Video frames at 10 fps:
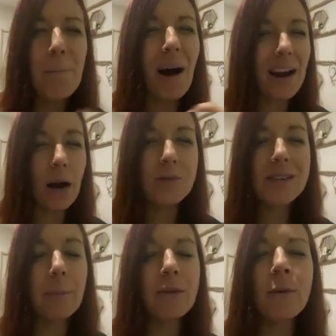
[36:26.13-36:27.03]
but I was
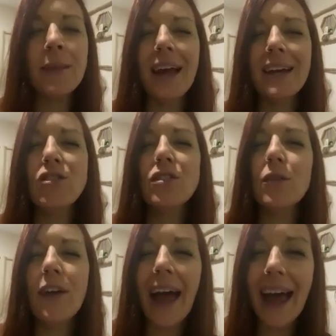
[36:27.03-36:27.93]
coming from the energy
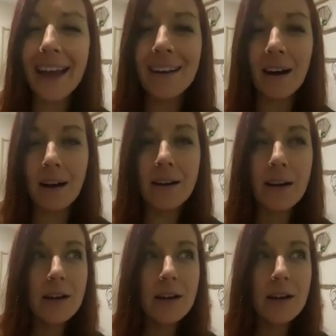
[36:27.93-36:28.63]
of anger.